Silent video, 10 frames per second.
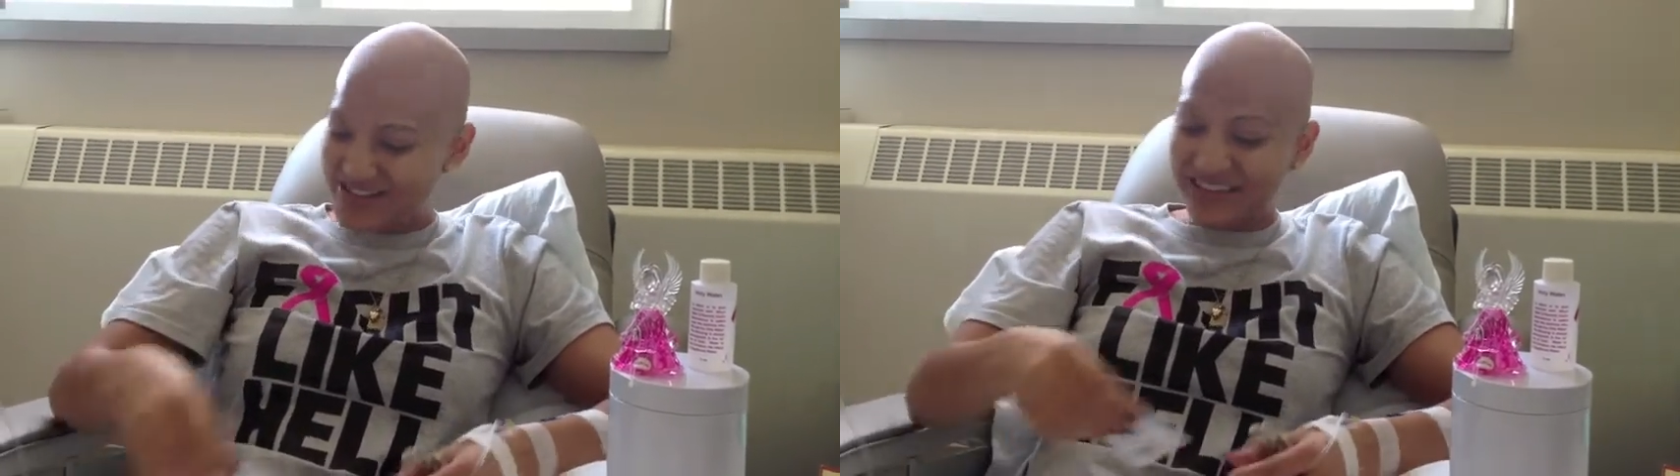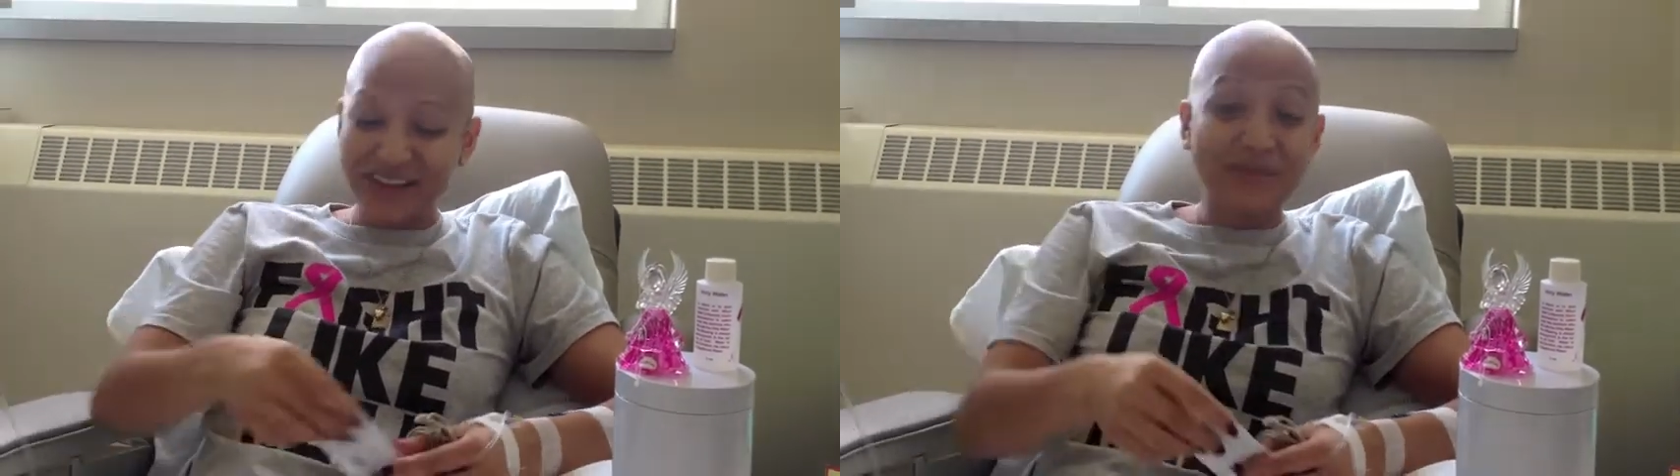
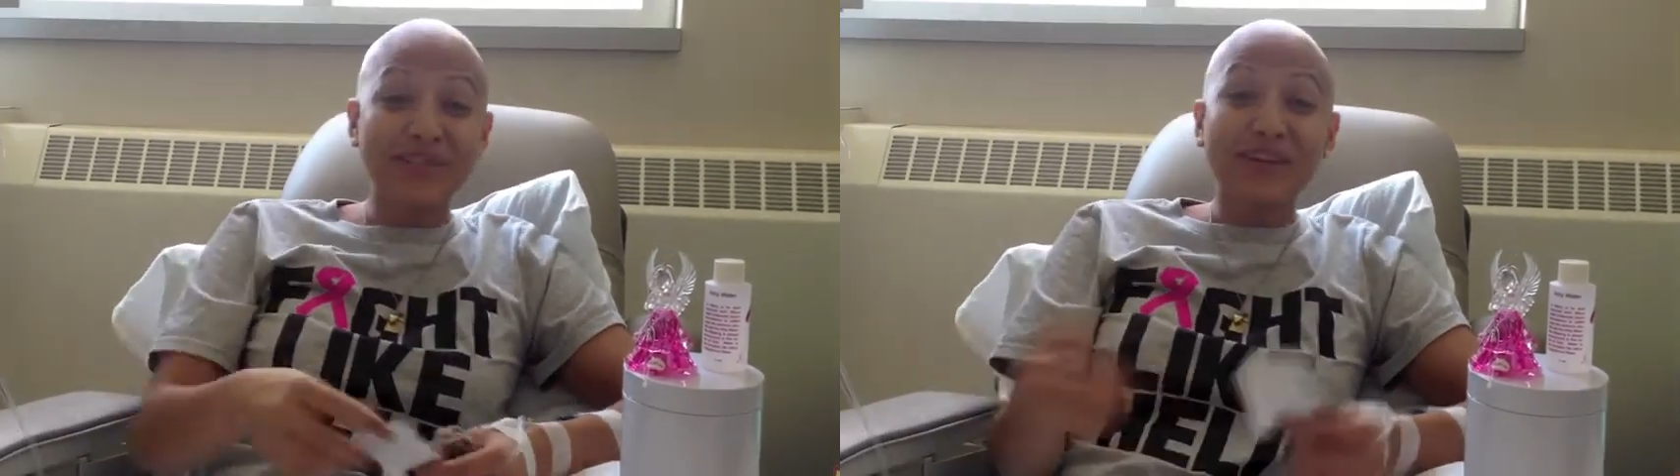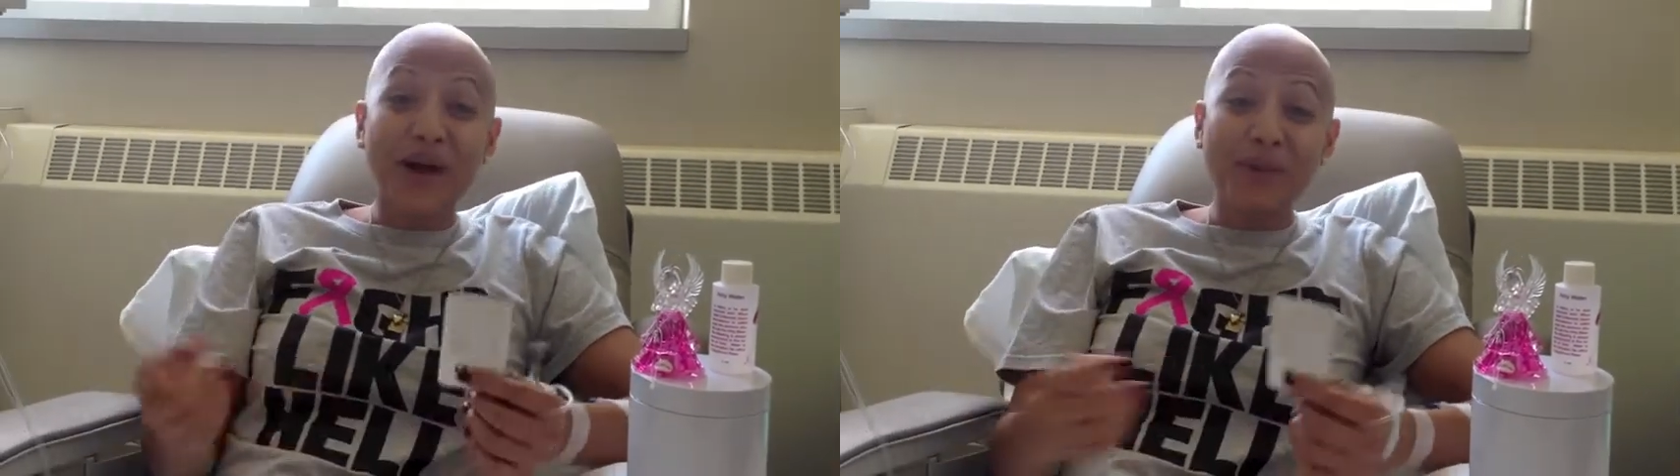No, but
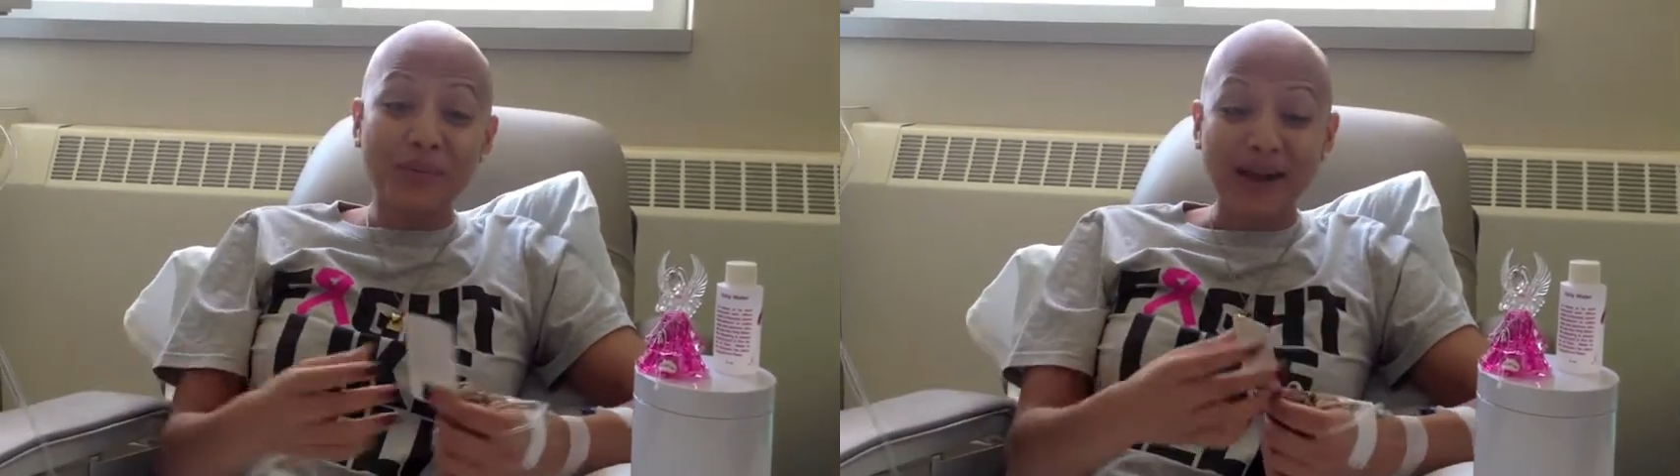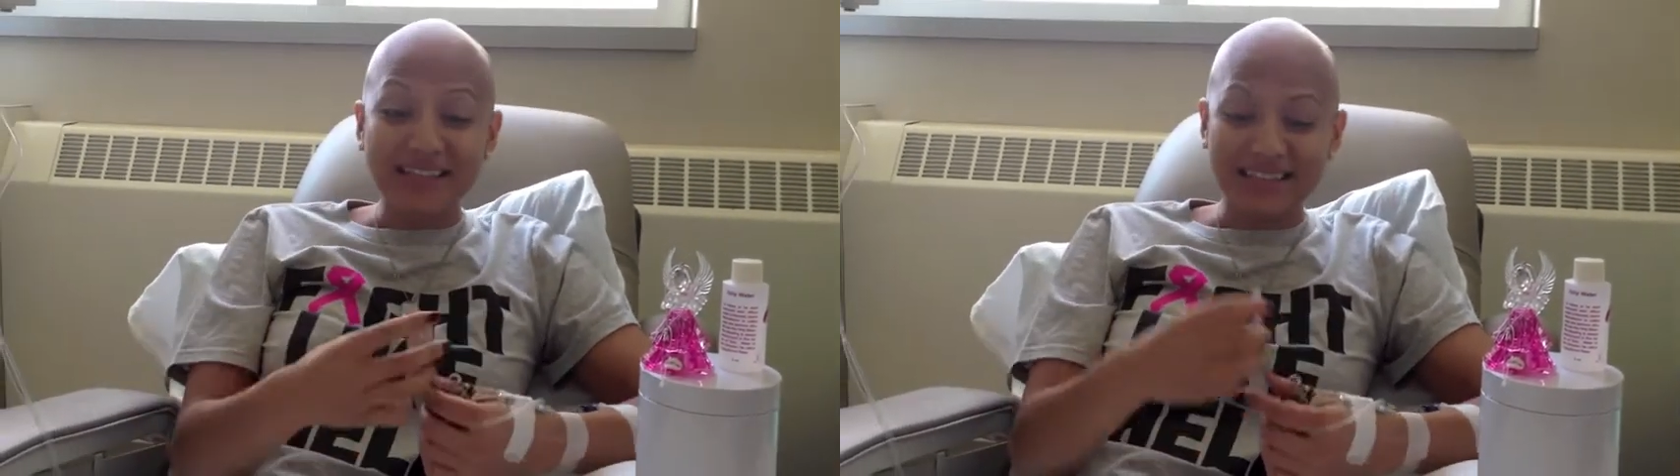they're all
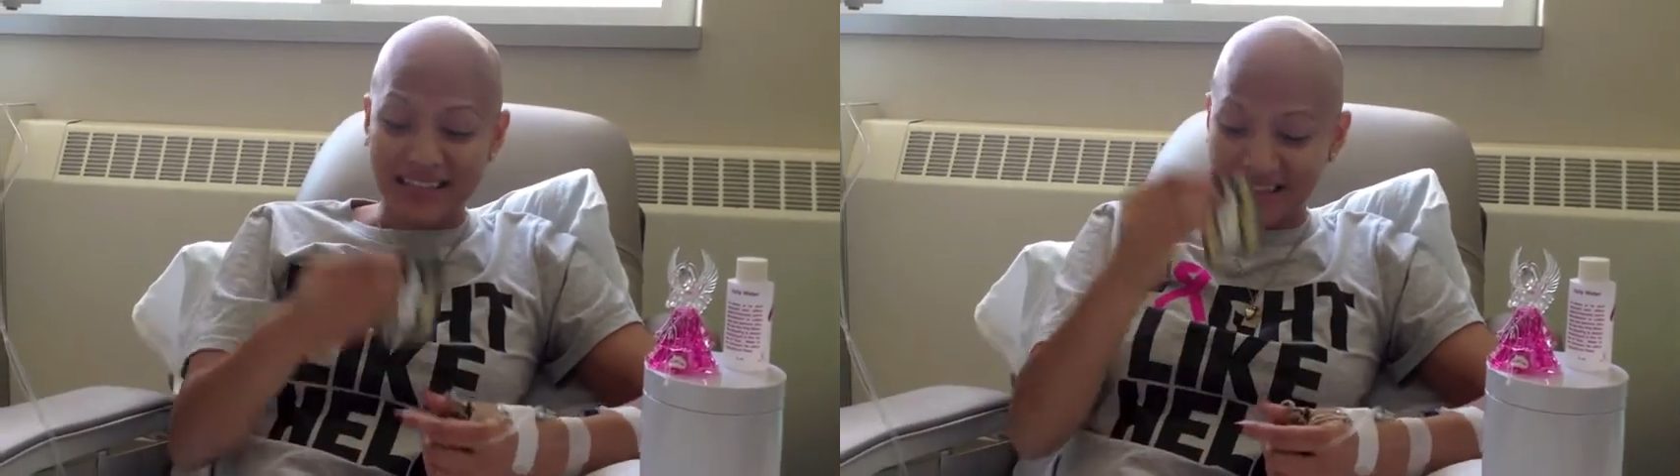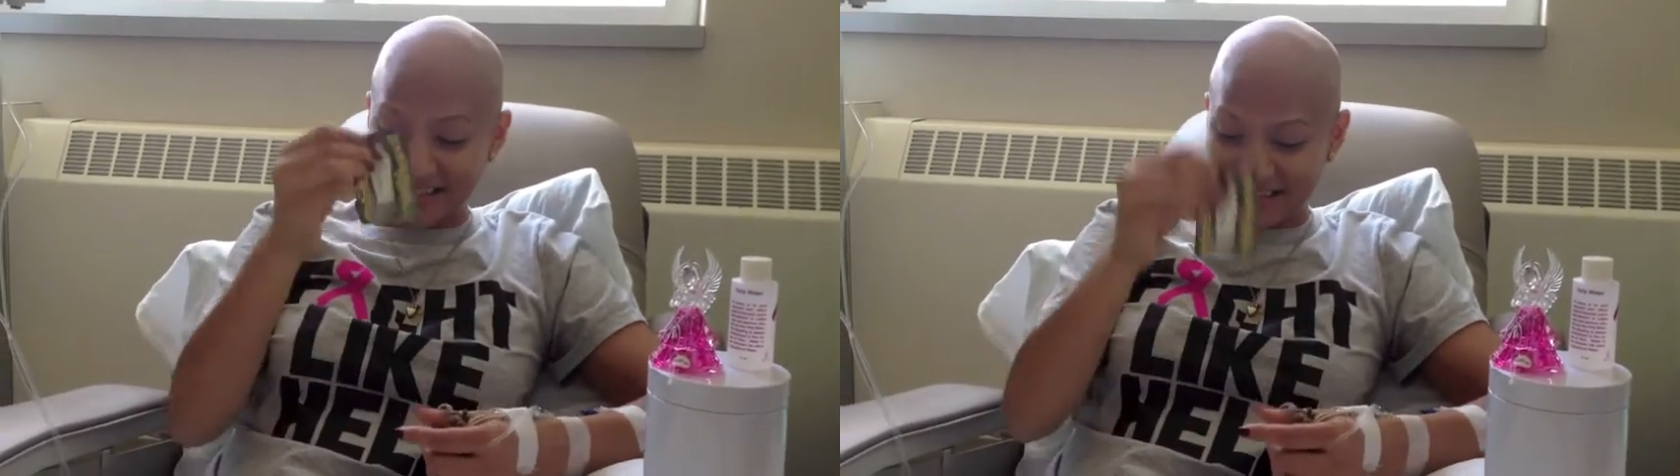
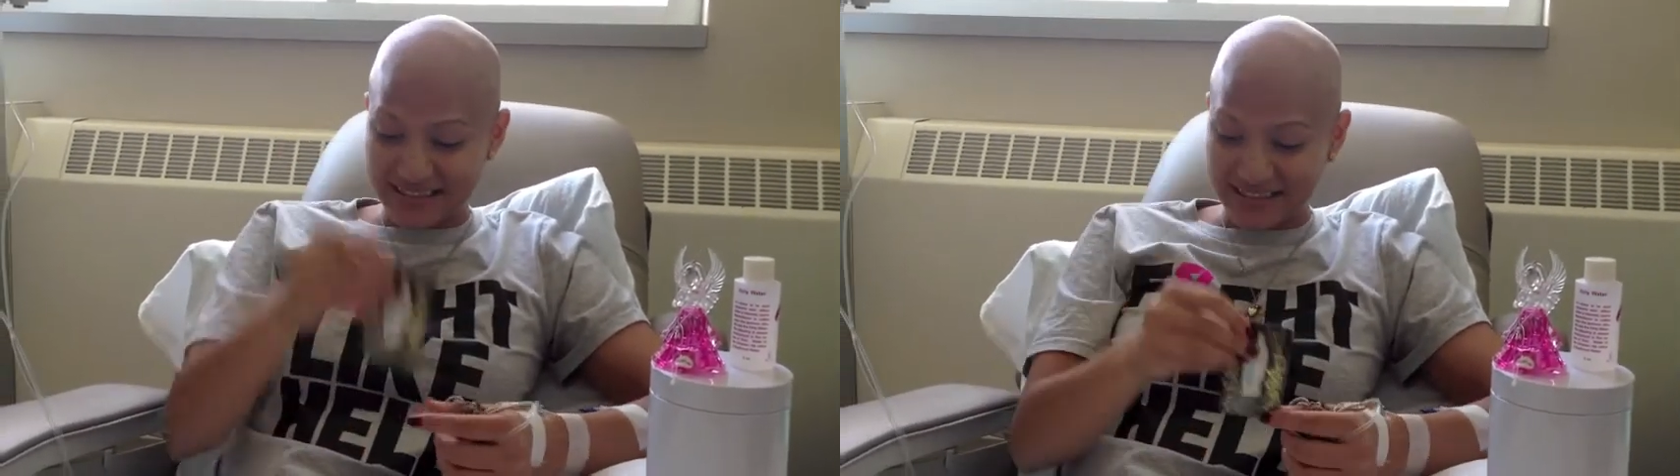presents.